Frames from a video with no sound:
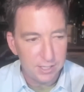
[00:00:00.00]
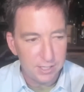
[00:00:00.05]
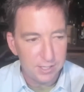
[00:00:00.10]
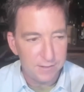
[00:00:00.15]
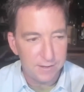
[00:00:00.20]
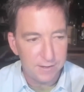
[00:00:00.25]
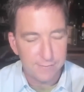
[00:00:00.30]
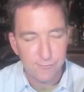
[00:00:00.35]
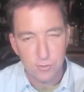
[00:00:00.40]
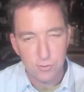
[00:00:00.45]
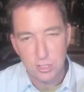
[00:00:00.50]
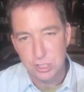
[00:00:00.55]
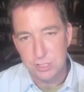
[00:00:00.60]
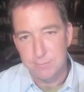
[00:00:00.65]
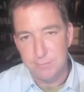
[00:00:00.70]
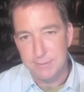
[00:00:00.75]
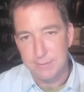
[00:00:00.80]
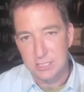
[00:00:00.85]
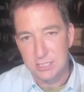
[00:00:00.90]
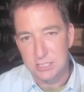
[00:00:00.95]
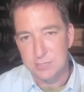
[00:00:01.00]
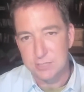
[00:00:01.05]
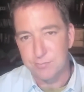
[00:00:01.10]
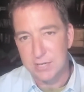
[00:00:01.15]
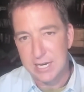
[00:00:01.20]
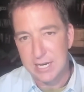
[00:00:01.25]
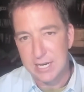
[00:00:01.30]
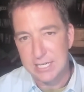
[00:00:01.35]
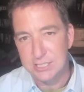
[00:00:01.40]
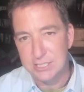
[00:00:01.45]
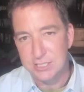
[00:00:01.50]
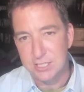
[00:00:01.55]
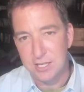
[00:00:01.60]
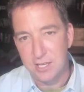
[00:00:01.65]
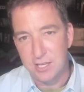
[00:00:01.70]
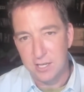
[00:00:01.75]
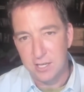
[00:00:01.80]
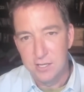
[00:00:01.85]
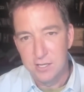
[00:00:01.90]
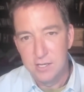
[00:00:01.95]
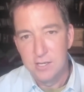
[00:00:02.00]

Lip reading: and therefore it should be unsurprising